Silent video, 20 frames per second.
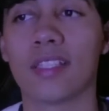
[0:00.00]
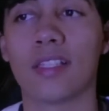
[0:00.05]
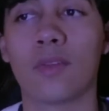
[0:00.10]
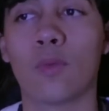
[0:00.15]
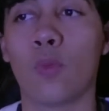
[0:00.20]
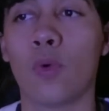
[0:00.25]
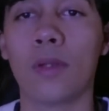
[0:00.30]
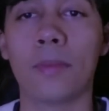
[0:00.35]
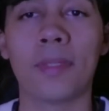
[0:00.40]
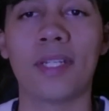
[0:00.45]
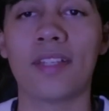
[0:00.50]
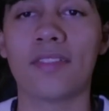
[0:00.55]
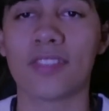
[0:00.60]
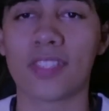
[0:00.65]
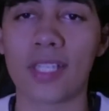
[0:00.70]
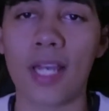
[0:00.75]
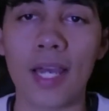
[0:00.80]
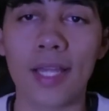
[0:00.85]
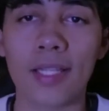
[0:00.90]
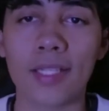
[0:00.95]
1 minute of
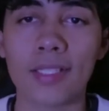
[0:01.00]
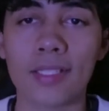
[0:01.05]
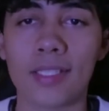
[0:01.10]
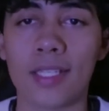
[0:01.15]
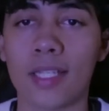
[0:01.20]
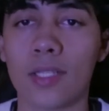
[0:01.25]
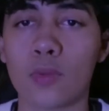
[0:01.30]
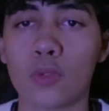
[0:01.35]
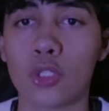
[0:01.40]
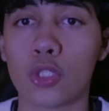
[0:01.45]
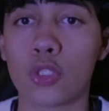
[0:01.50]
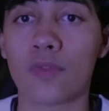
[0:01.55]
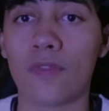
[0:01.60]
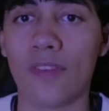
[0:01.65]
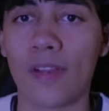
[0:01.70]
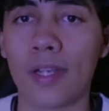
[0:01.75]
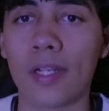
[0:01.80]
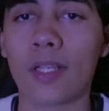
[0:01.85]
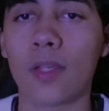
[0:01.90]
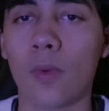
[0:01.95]
silence, and it was just
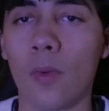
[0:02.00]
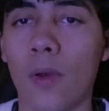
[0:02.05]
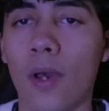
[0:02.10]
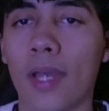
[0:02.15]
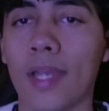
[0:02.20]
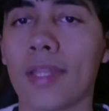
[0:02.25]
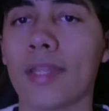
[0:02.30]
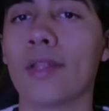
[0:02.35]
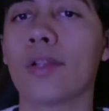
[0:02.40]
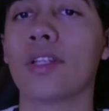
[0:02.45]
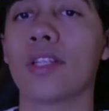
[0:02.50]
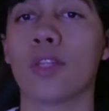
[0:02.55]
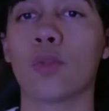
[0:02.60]
very quiet.